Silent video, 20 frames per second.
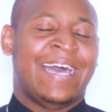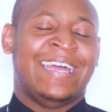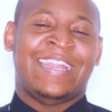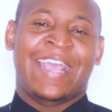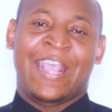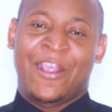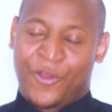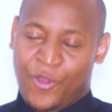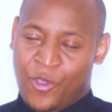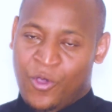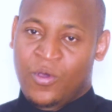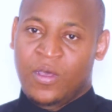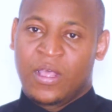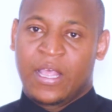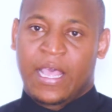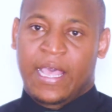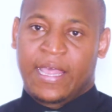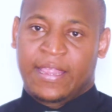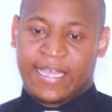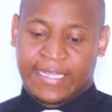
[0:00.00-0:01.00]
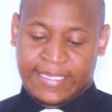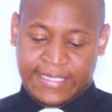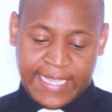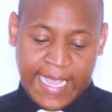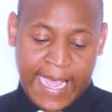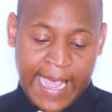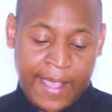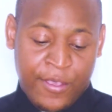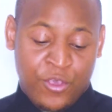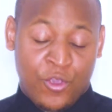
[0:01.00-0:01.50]
And I know that
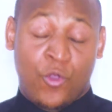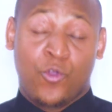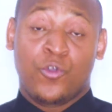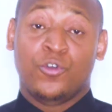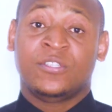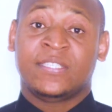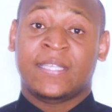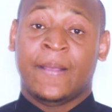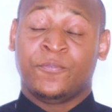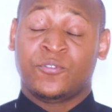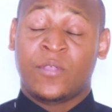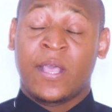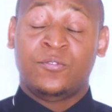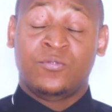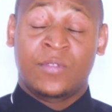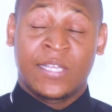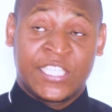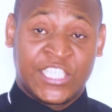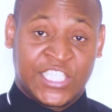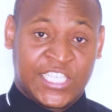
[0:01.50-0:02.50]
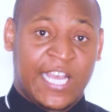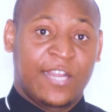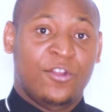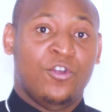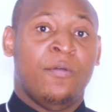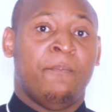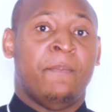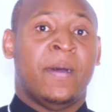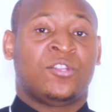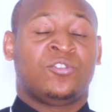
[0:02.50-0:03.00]
uh, you're going to subscribe to the
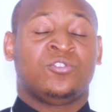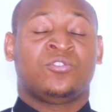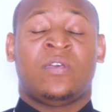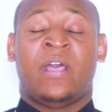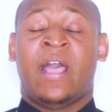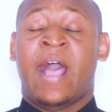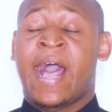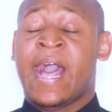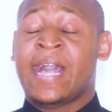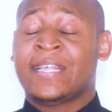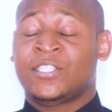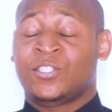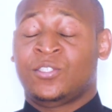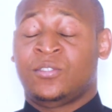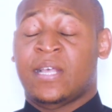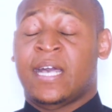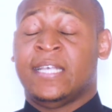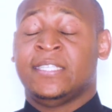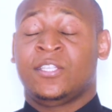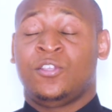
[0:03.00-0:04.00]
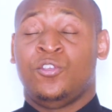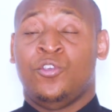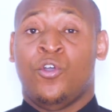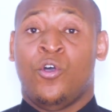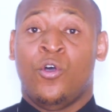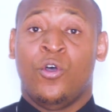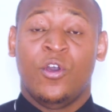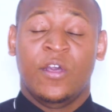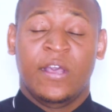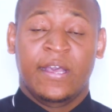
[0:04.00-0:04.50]
channel, but also ask, ask
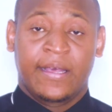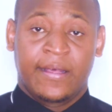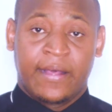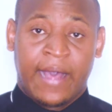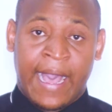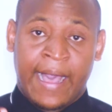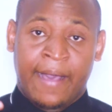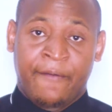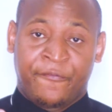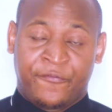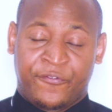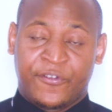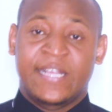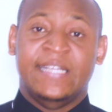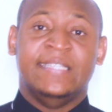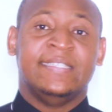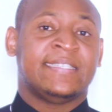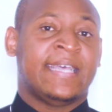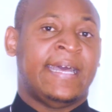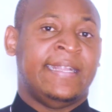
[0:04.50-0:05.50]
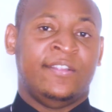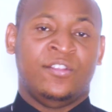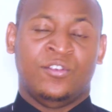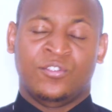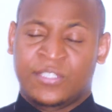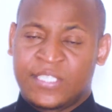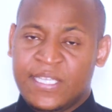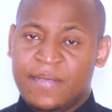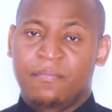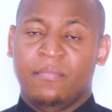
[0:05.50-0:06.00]
your uh, friends and
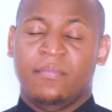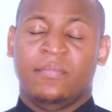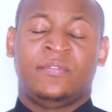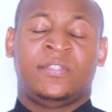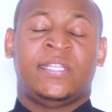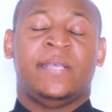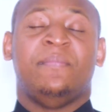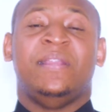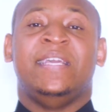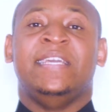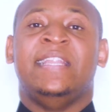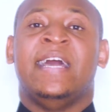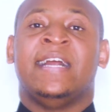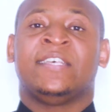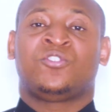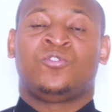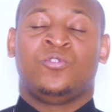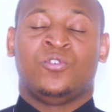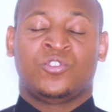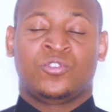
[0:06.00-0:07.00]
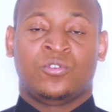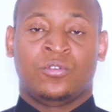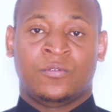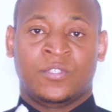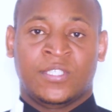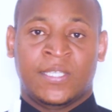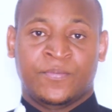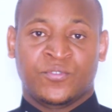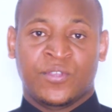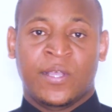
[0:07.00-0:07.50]
your team team leaders to also
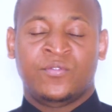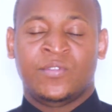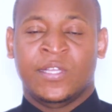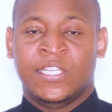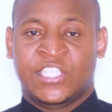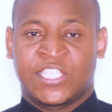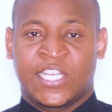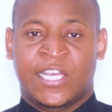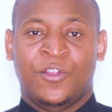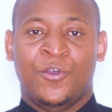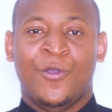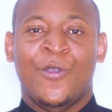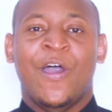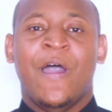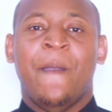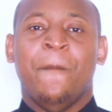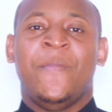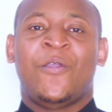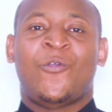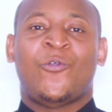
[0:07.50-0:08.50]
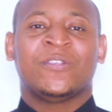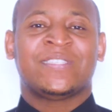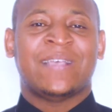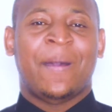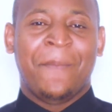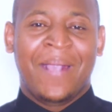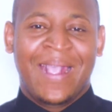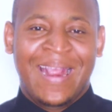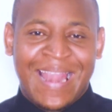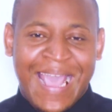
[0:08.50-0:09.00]
subscribe to the channel because
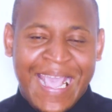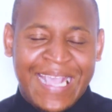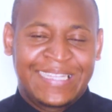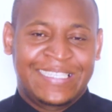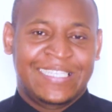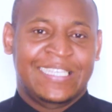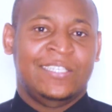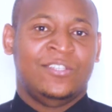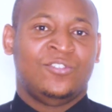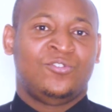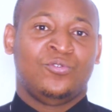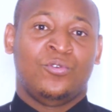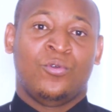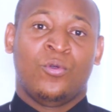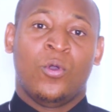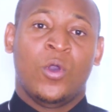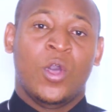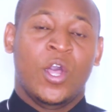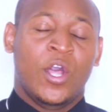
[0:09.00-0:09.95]
I'm delighted to